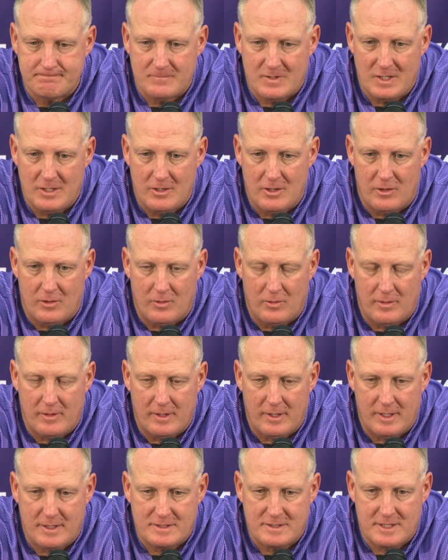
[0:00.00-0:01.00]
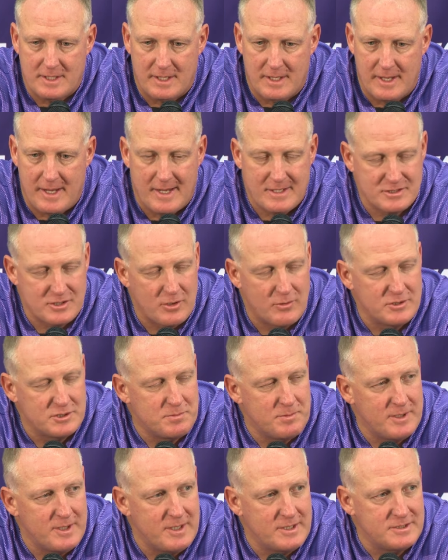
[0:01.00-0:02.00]
you know, it uh, hasn't always
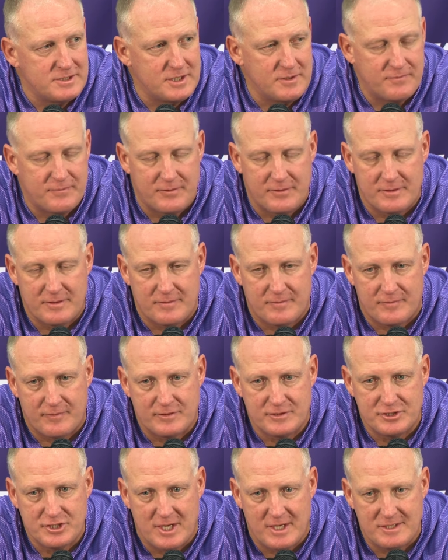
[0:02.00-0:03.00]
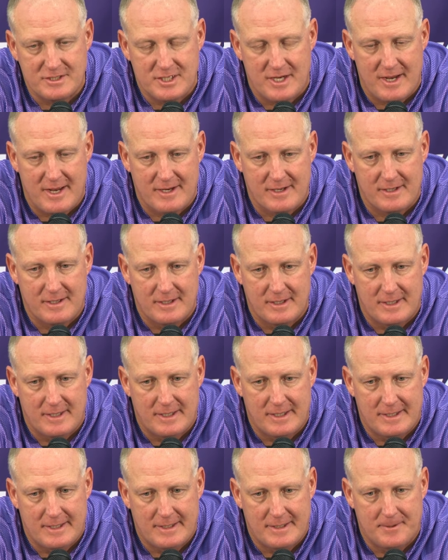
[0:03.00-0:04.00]
been easy for for Jay Jack,
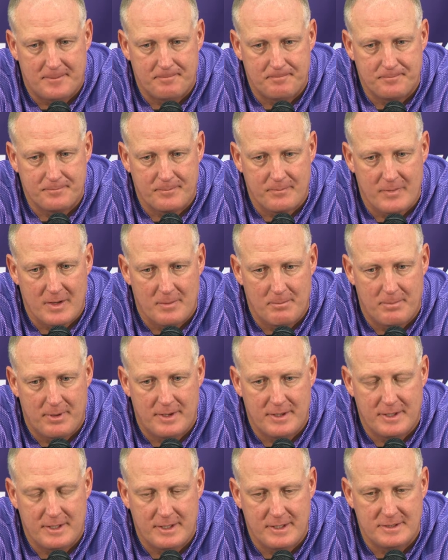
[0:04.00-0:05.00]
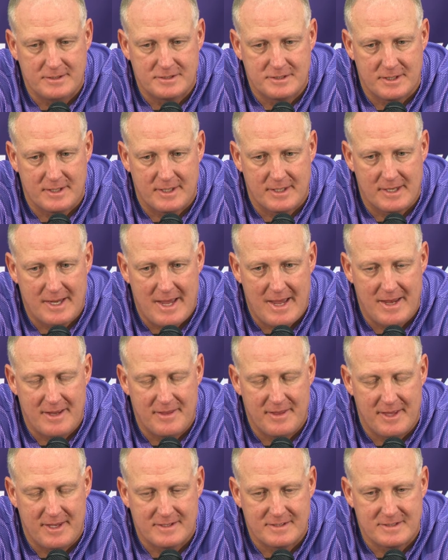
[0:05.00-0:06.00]
um, but he's a guy
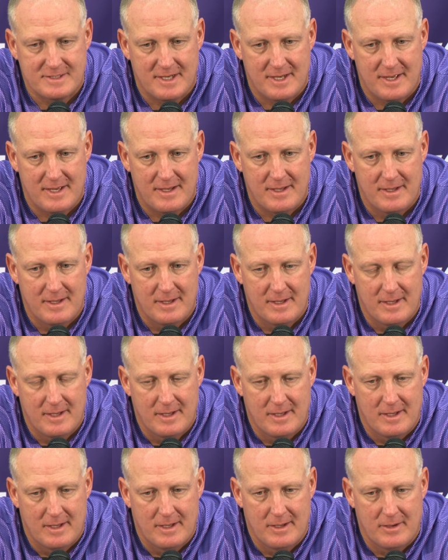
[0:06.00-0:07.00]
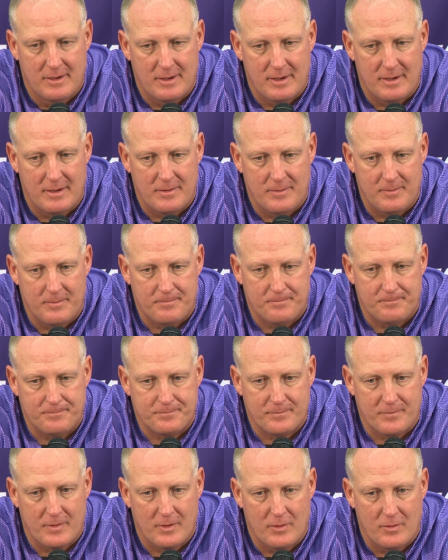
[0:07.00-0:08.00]
that. Uh, um,
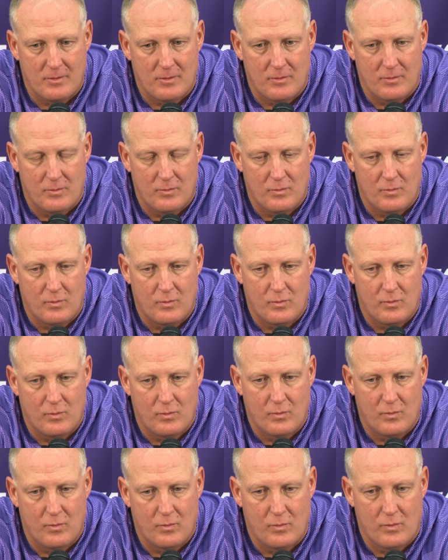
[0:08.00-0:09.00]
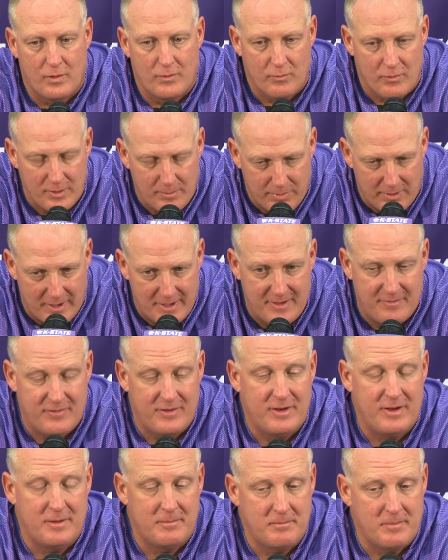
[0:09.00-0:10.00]
when we believe
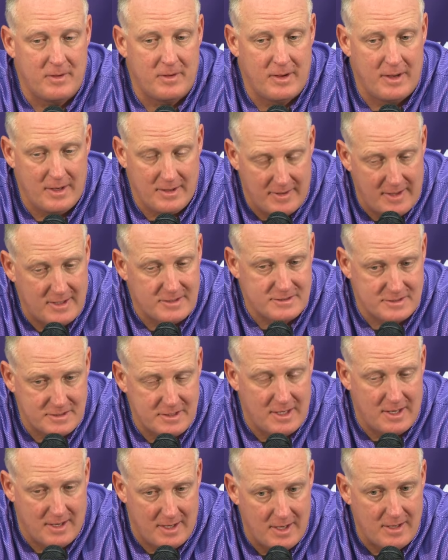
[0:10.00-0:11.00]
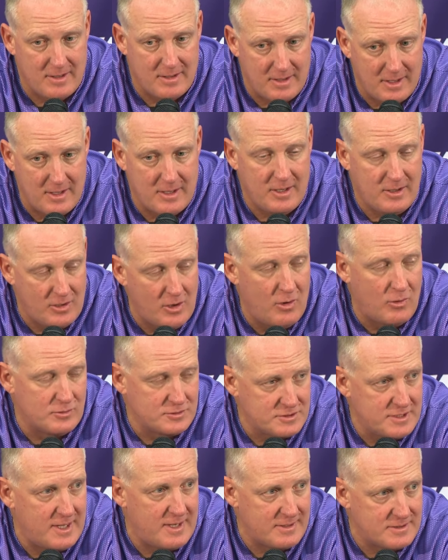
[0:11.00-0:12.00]
in him, and that's and, and he
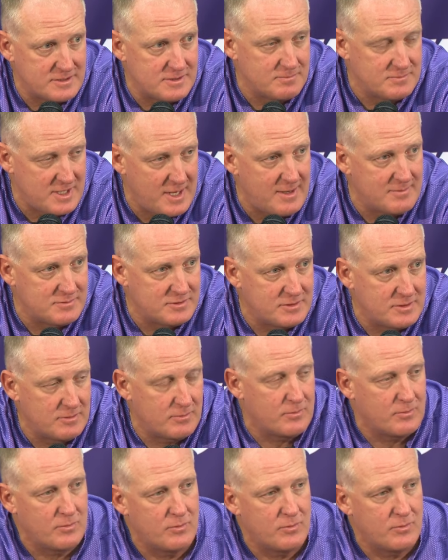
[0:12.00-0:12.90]
knows that sometimes